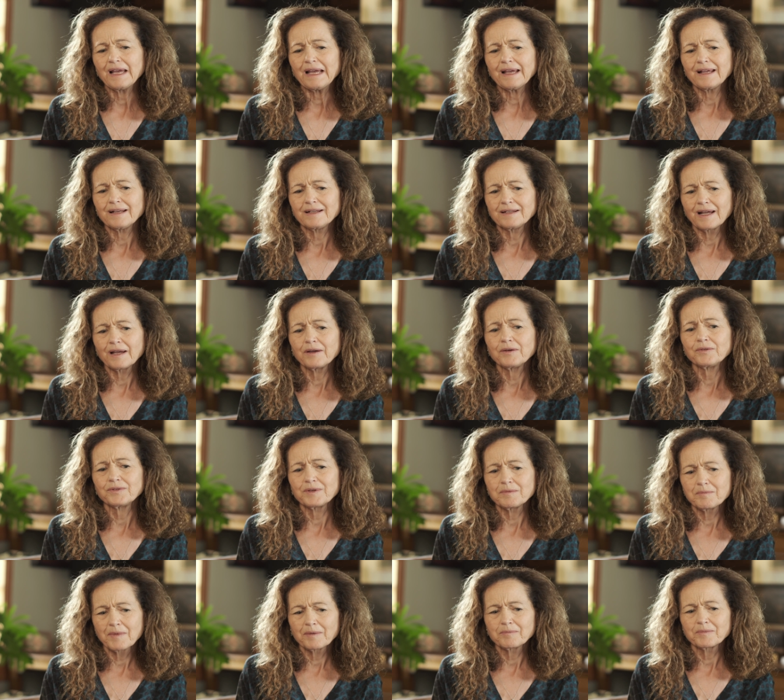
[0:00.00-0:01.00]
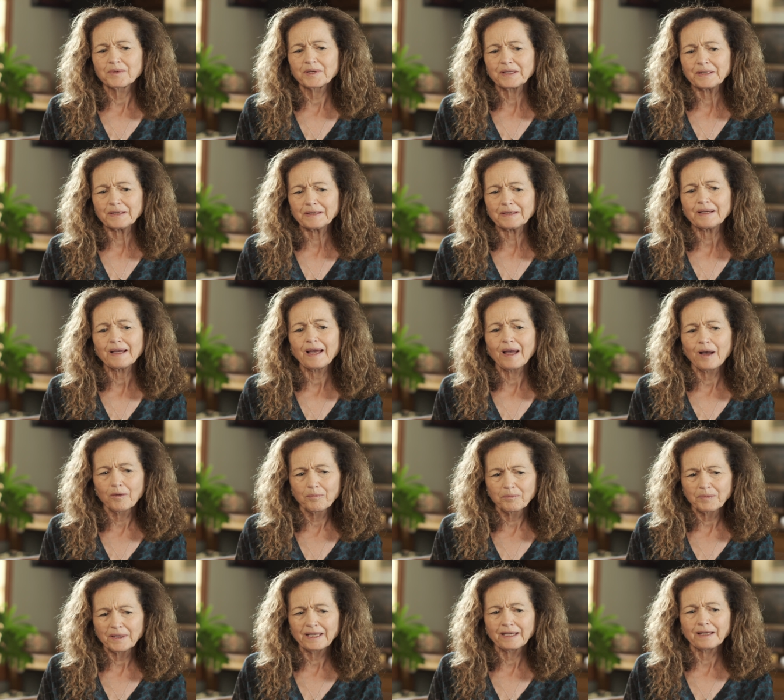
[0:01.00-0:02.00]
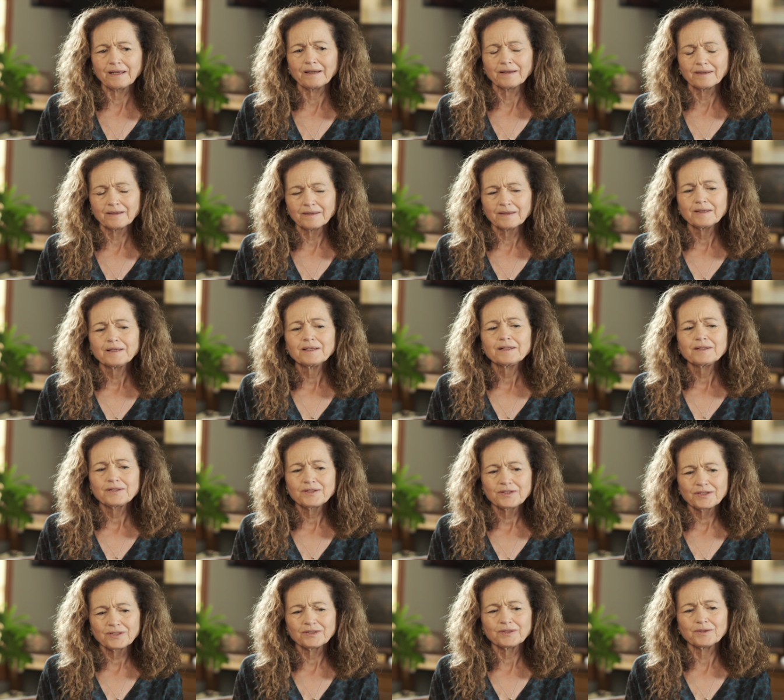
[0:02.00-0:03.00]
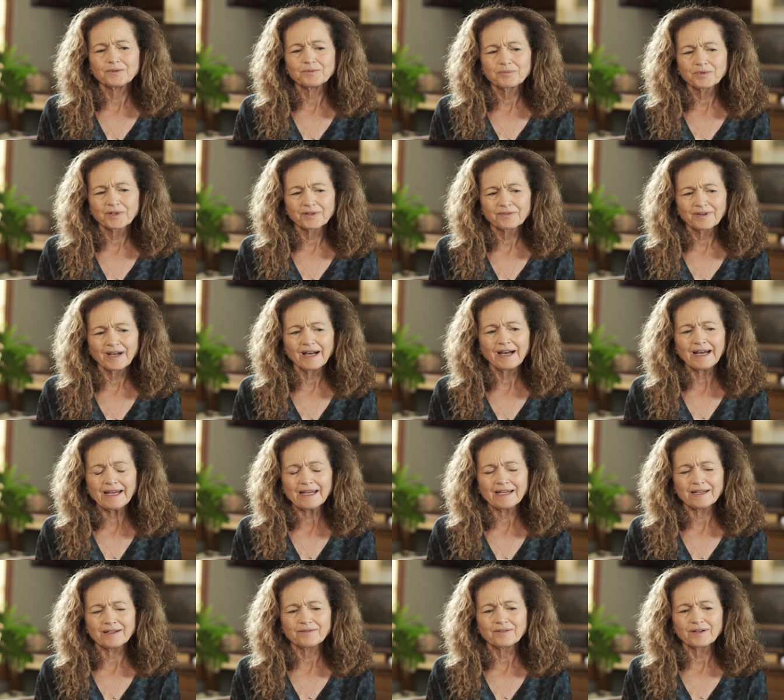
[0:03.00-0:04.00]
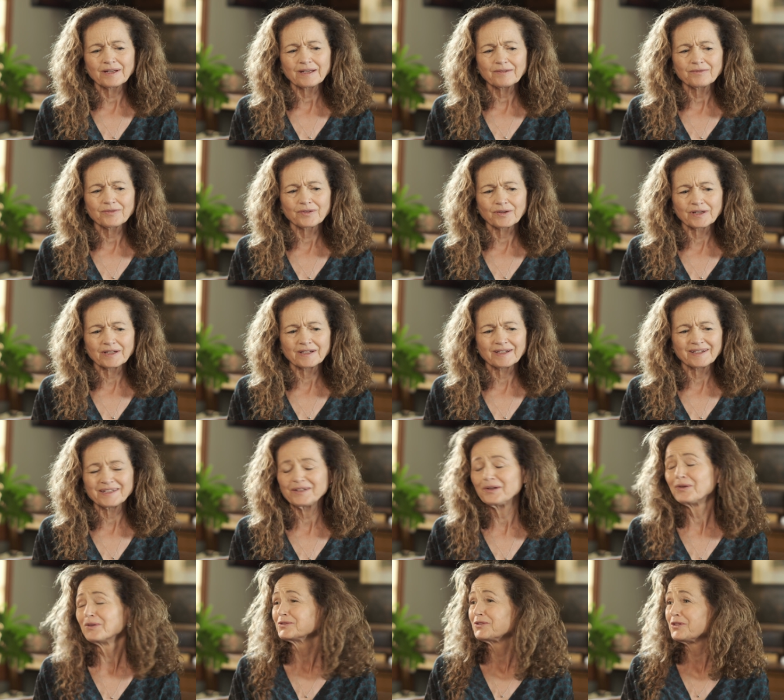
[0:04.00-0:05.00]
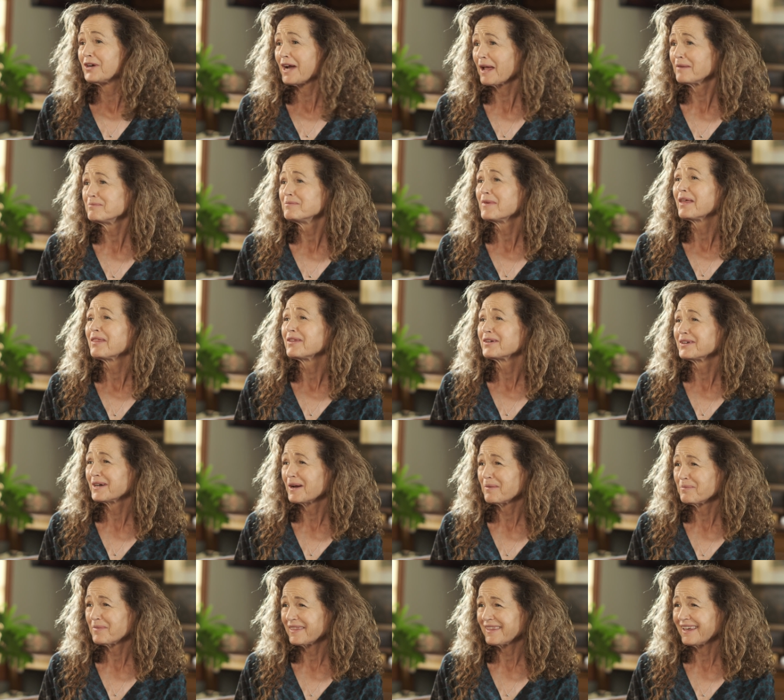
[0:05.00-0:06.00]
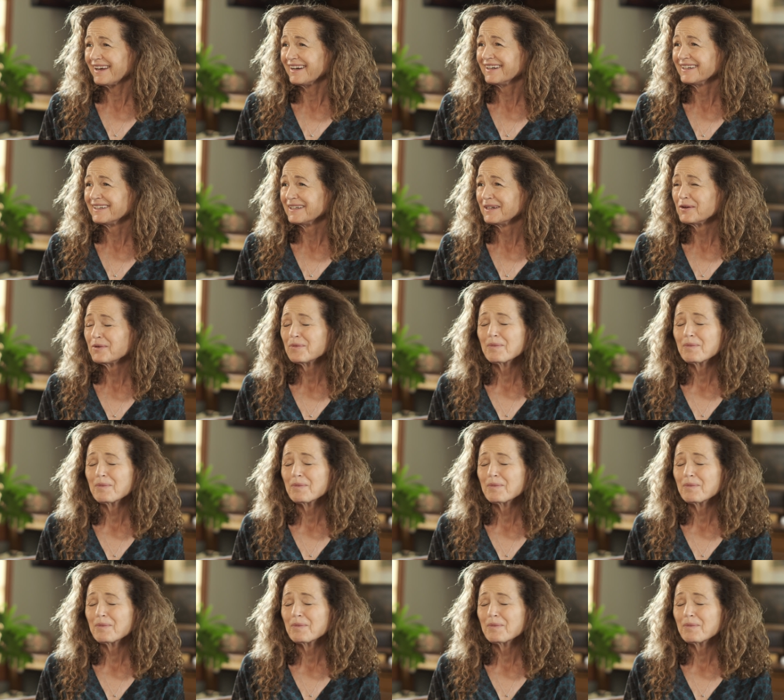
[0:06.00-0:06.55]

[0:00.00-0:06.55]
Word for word: and I remember helping to provide for an old grandmother up there,